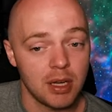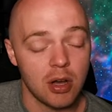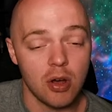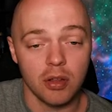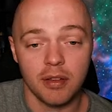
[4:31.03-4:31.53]

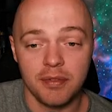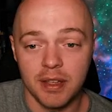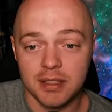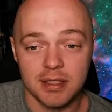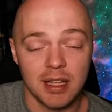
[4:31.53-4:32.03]
all of
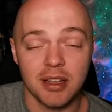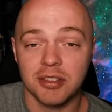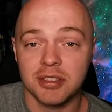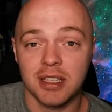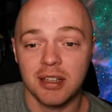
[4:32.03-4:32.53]
this that you're
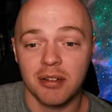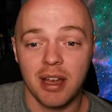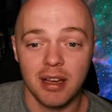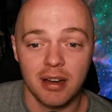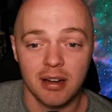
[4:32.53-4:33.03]
seeing
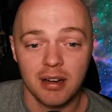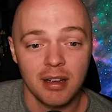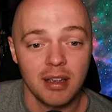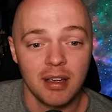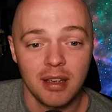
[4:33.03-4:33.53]
right here
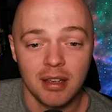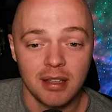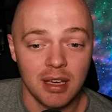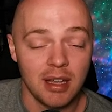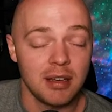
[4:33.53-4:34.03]

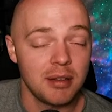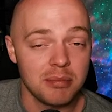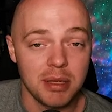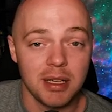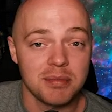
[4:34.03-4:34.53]
can be